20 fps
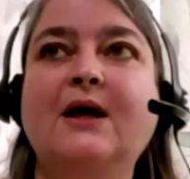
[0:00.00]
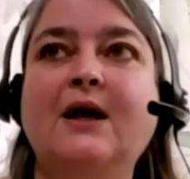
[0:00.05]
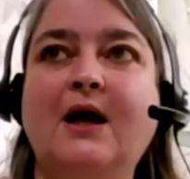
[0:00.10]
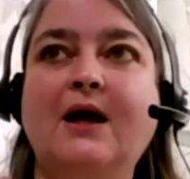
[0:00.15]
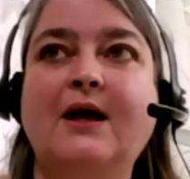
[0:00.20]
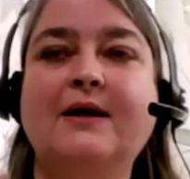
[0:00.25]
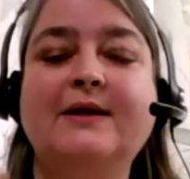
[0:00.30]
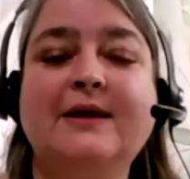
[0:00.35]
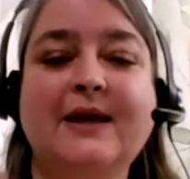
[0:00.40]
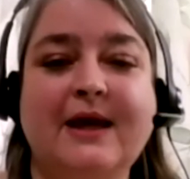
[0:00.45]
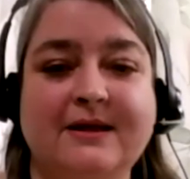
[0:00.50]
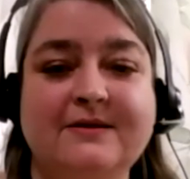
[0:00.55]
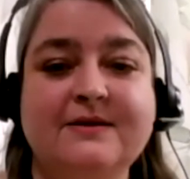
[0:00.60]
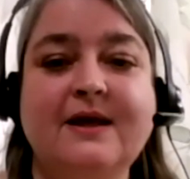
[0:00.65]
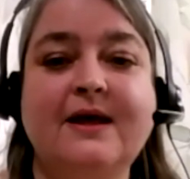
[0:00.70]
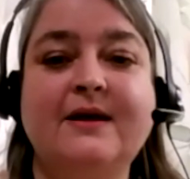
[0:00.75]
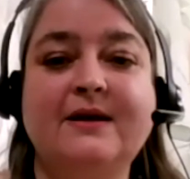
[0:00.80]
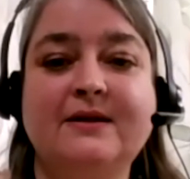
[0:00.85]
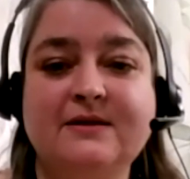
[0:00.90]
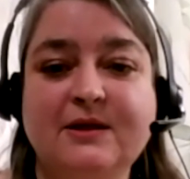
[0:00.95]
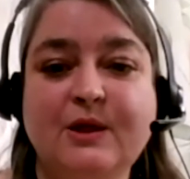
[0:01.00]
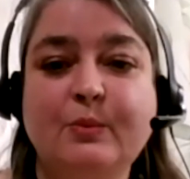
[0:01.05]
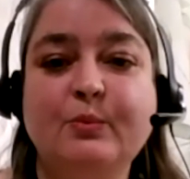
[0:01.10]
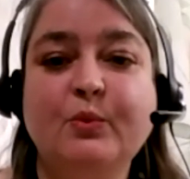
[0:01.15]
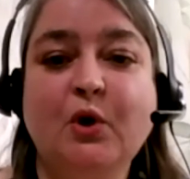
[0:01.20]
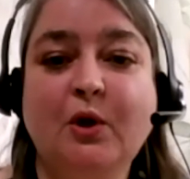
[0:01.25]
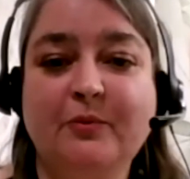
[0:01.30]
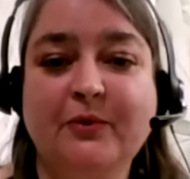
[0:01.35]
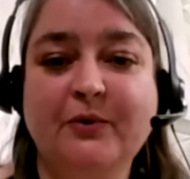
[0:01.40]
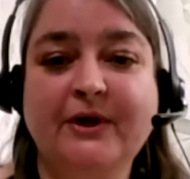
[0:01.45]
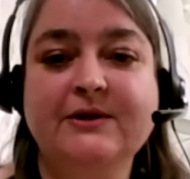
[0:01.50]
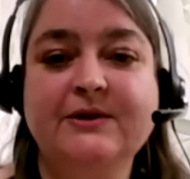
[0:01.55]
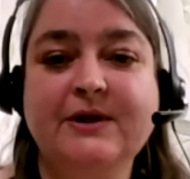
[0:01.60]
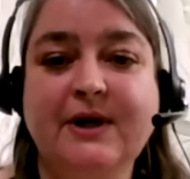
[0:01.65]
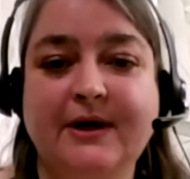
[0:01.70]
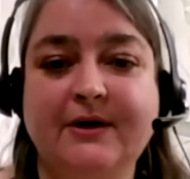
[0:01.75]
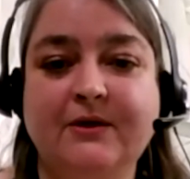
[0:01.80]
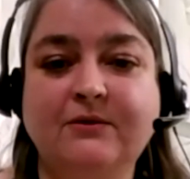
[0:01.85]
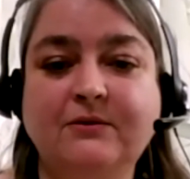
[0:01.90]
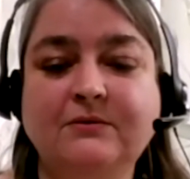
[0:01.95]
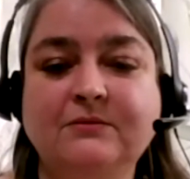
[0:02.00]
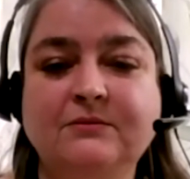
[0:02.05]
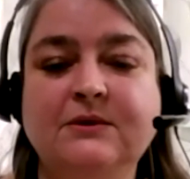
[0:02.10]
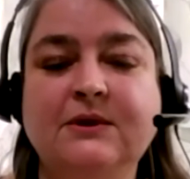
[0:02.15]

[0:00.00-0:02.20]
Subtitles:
Yes, that is an appropriate title.